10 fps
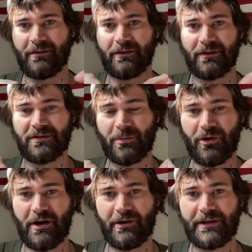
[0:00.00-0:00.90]

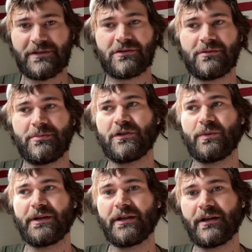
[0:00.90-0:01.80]
similarities
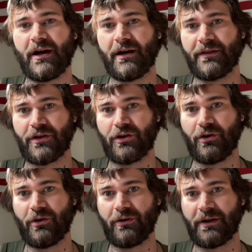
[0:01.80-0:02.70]
between the
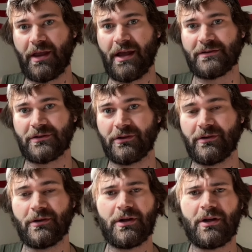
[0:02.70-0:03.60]
cure to cancer.
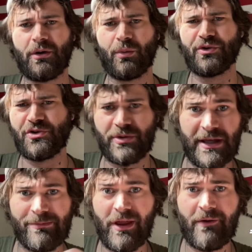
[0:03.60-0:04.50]
Would you
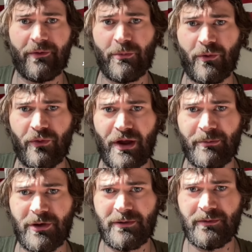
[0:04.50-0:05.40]
keep that from your
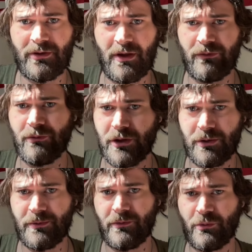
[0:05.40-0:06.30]
family if you
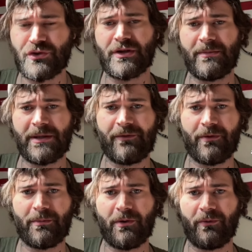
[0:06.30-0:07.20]
knew? Would you keep that
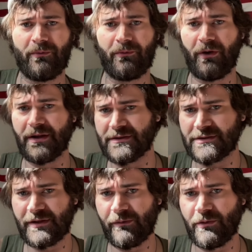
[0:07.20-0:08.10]
from your friends
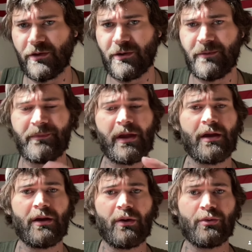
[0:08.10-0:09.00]
if you knew?
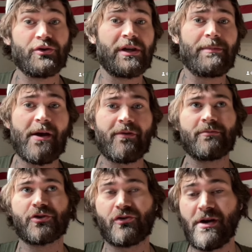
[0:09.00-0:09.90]
Would you keep that from
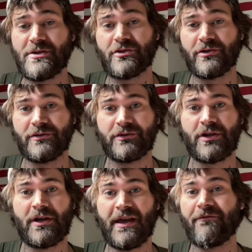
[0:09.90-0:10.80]
strangers
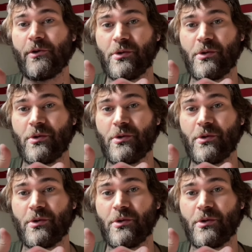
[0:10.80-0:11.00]
if you were